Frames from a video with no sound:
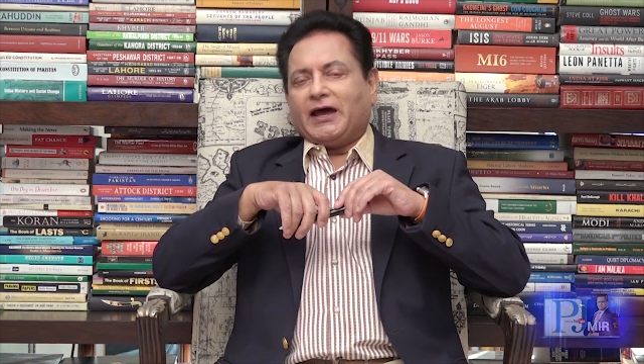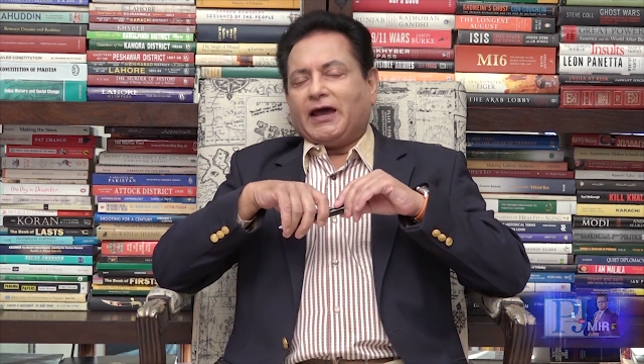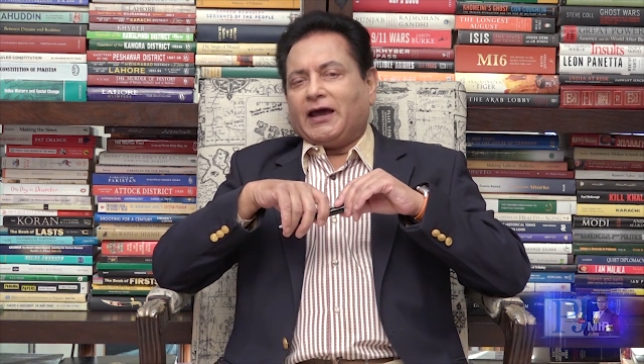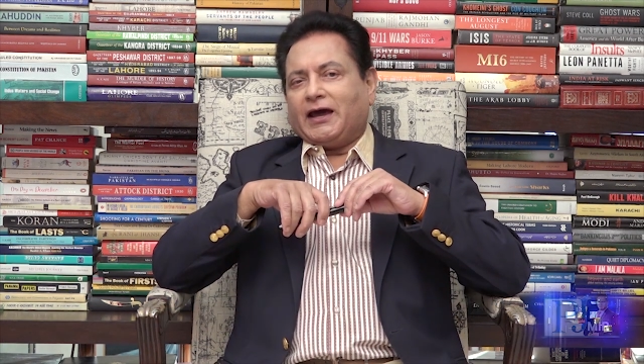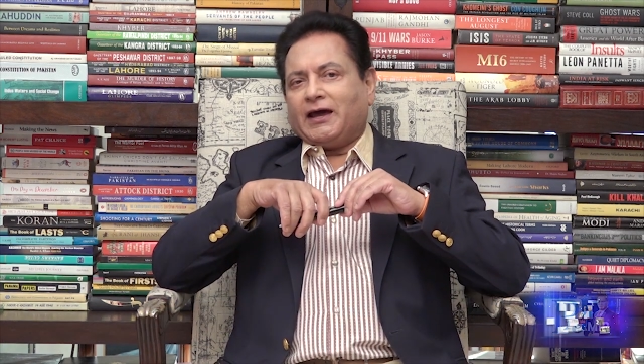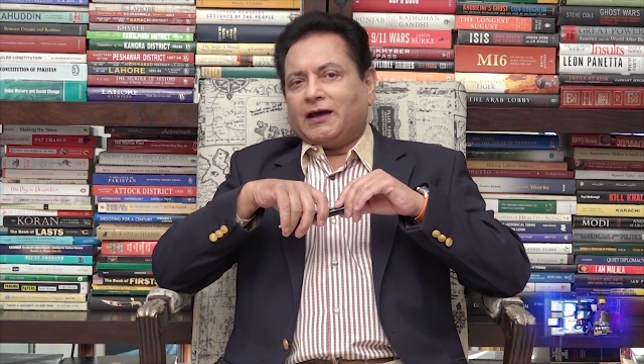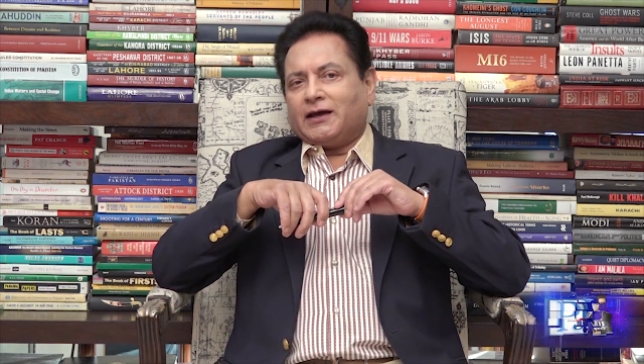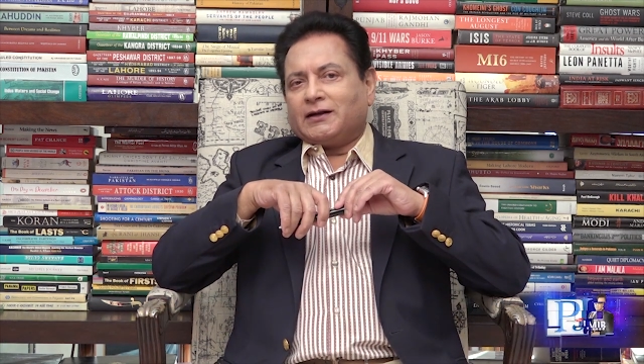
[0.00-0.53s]

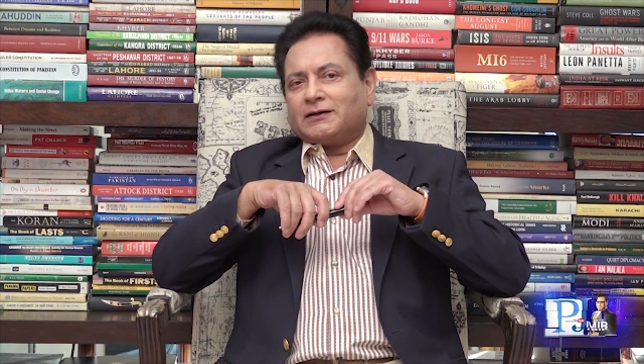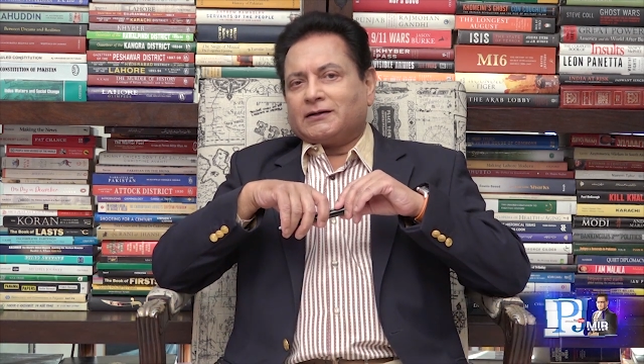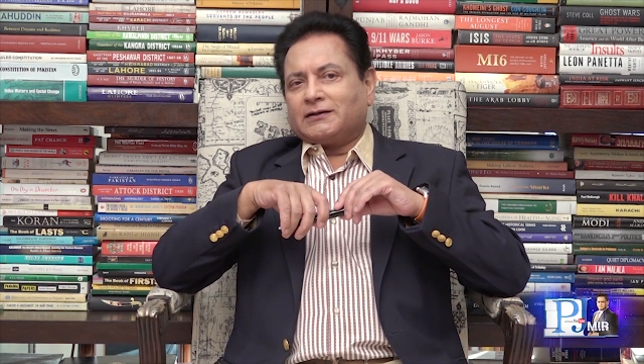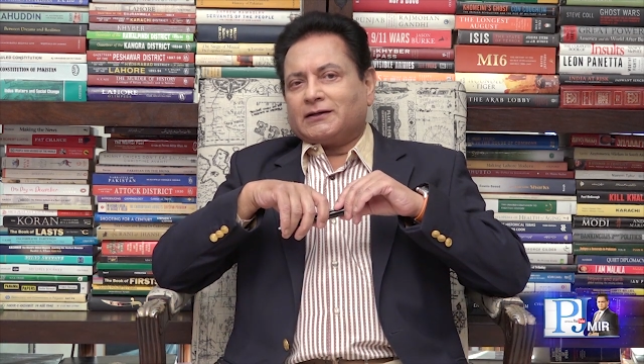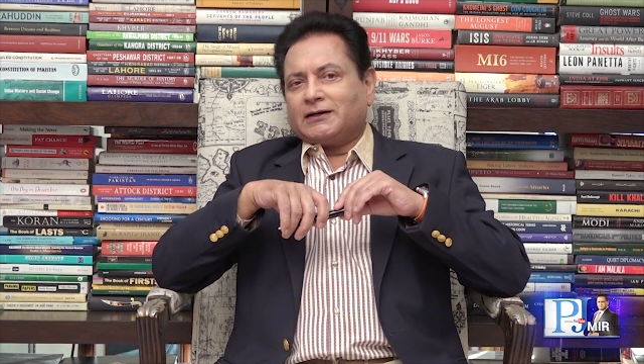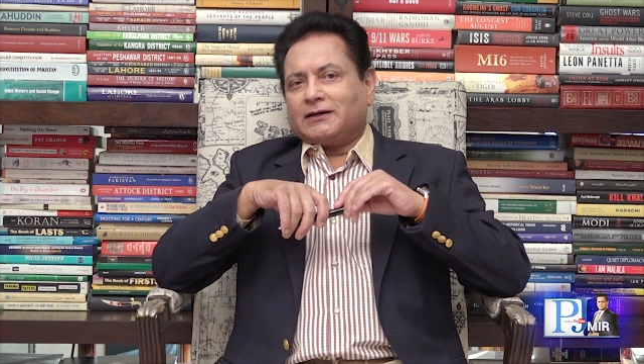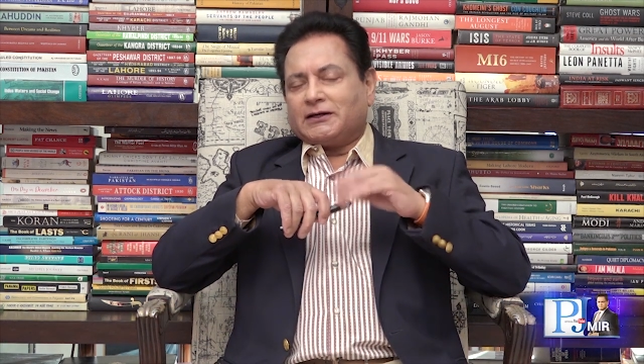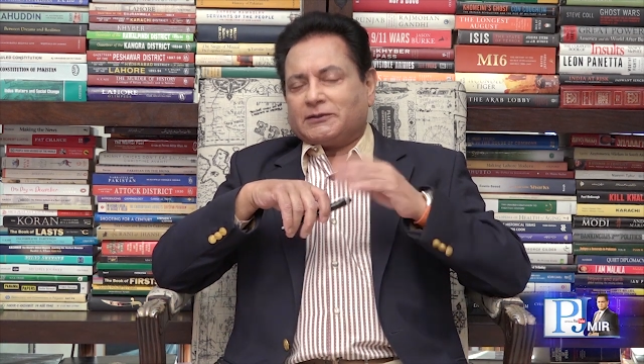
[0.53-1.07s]
and
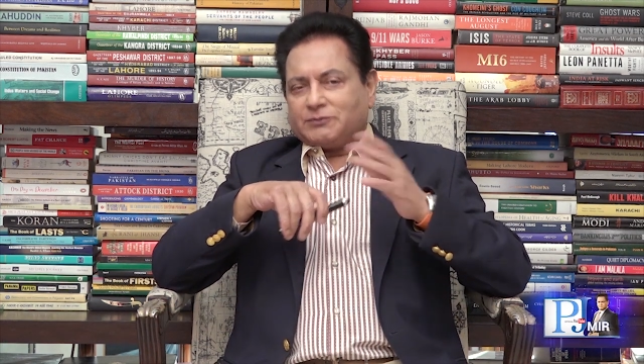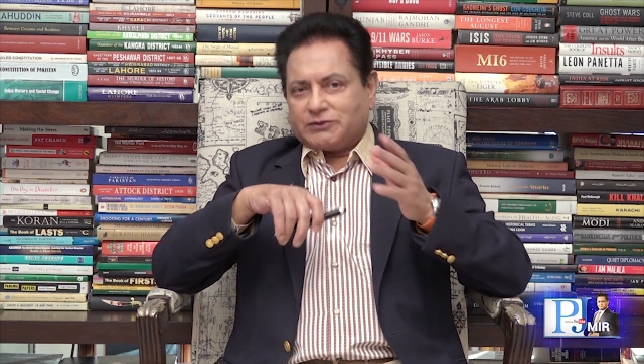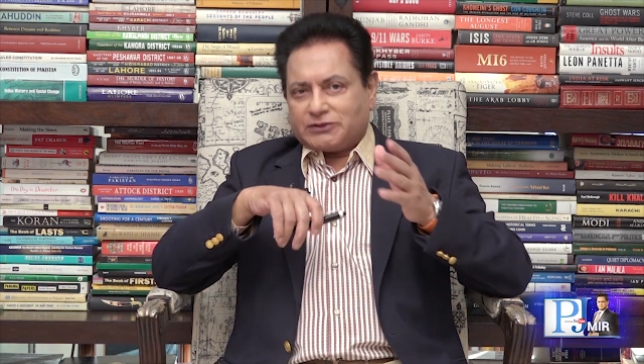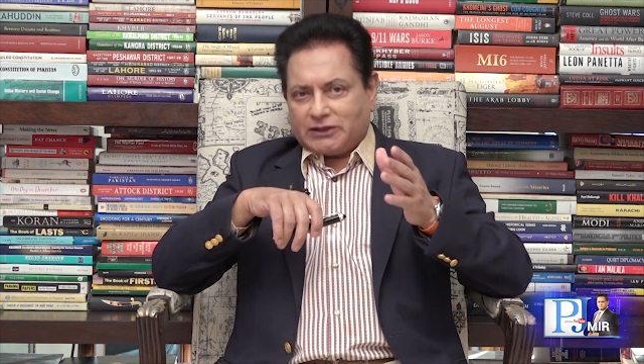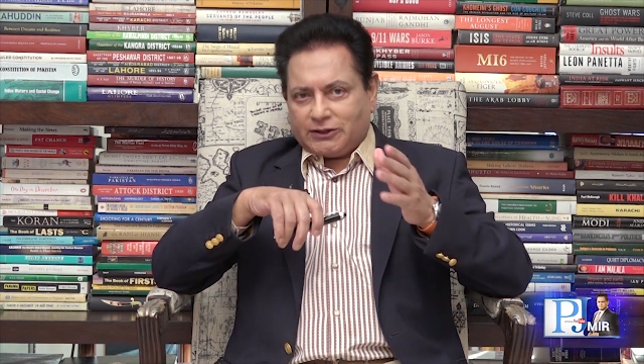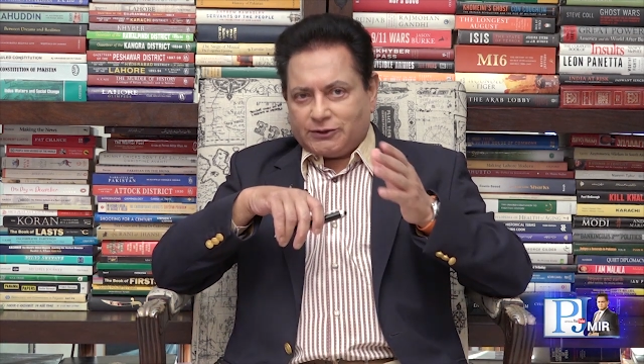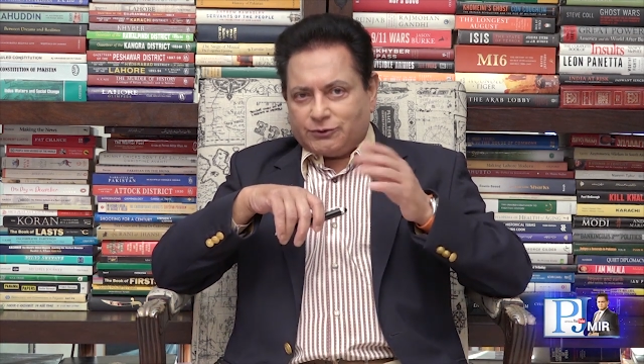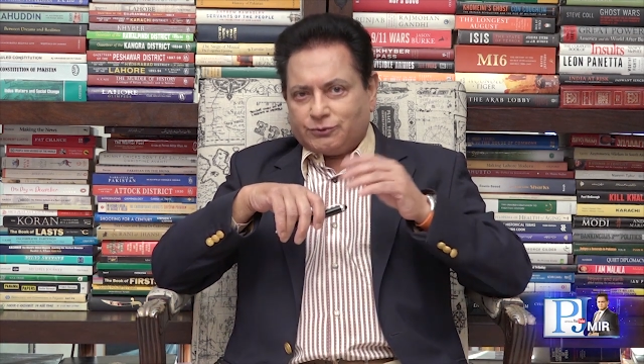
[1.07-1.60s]
let me
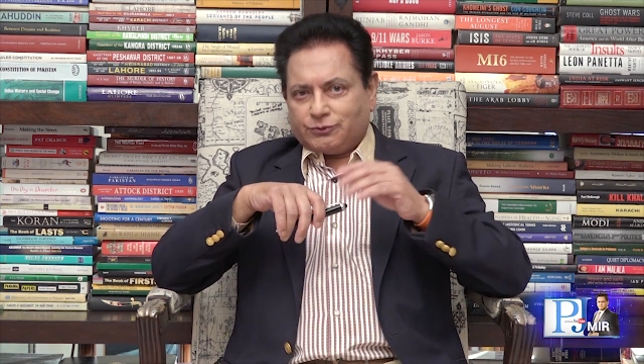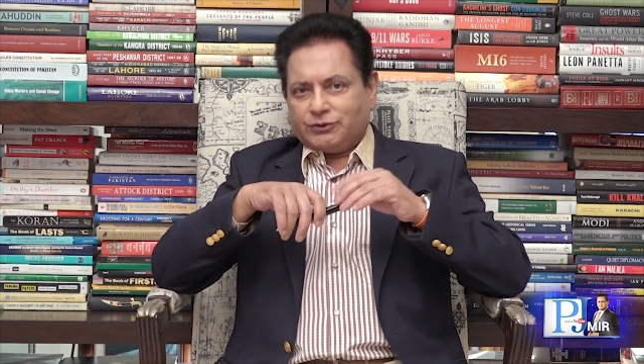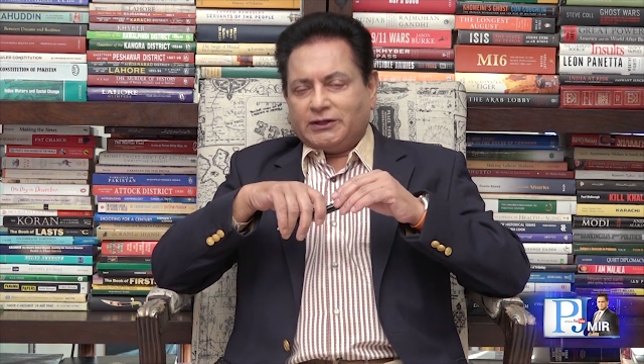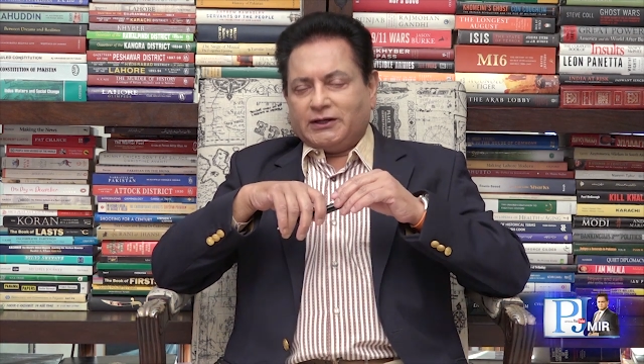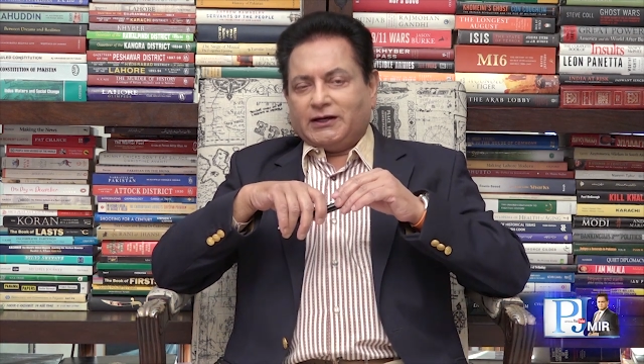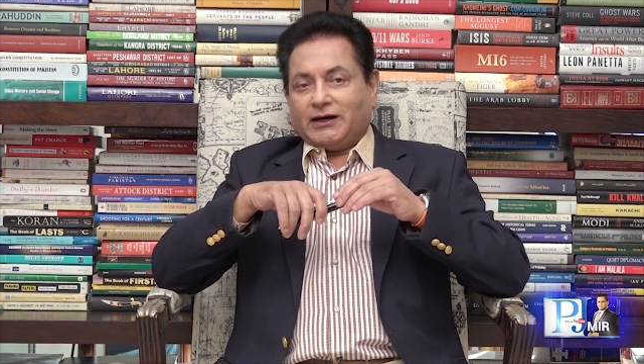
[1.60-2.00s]
tell you,